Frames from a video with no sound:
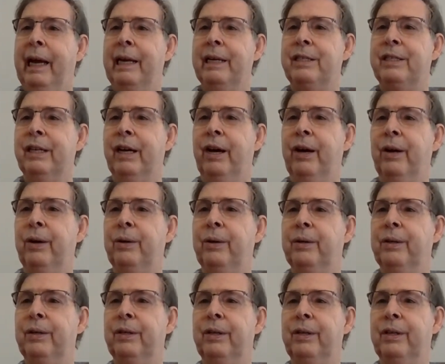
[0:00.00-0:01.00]
And
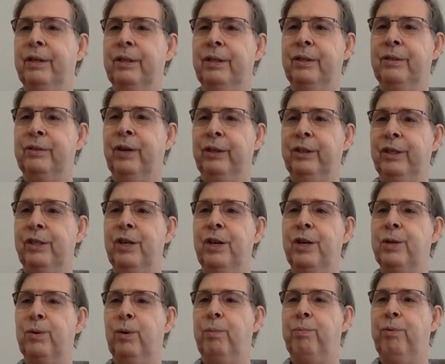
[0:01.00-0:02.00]
so you've got the
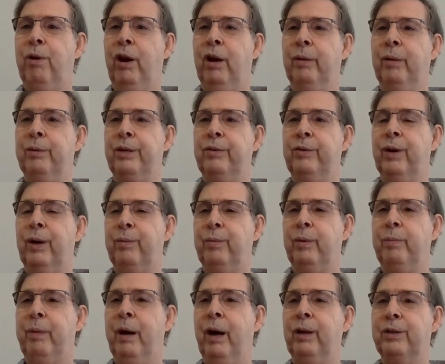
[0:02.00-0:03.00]
usual problem that you've got
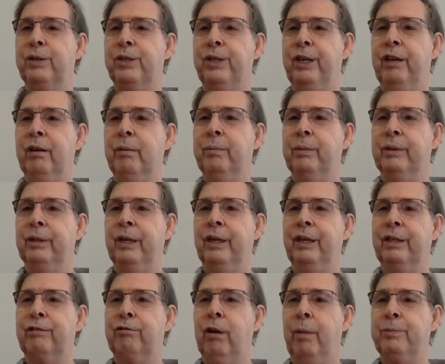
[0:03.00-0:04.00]
with Bell's theorem, and
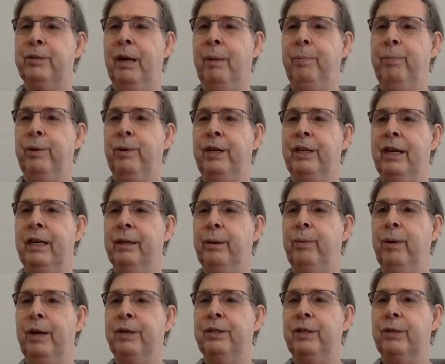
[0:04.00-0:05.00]
it crops up with these other
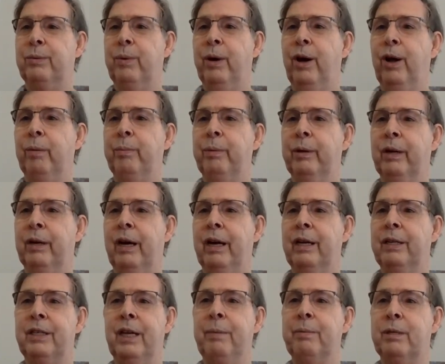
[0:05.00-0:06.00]
ones as well. But
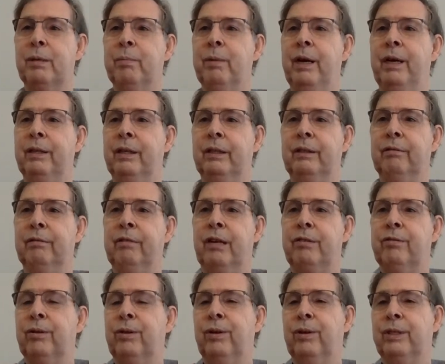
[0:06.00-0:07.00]
it seems to me that the
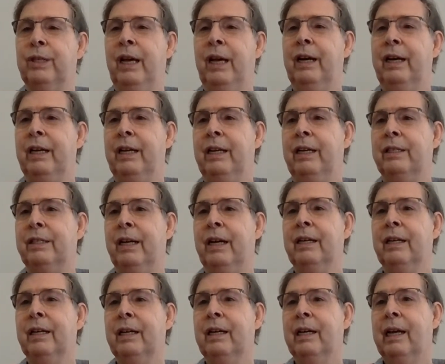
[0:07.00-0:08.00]
retrocausality is
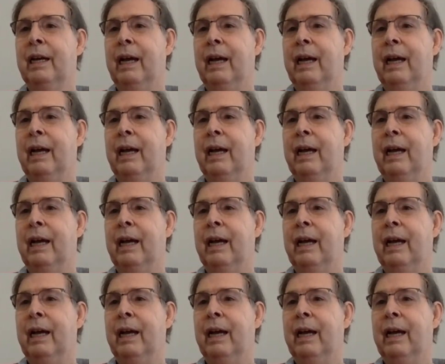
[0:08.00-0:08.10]
a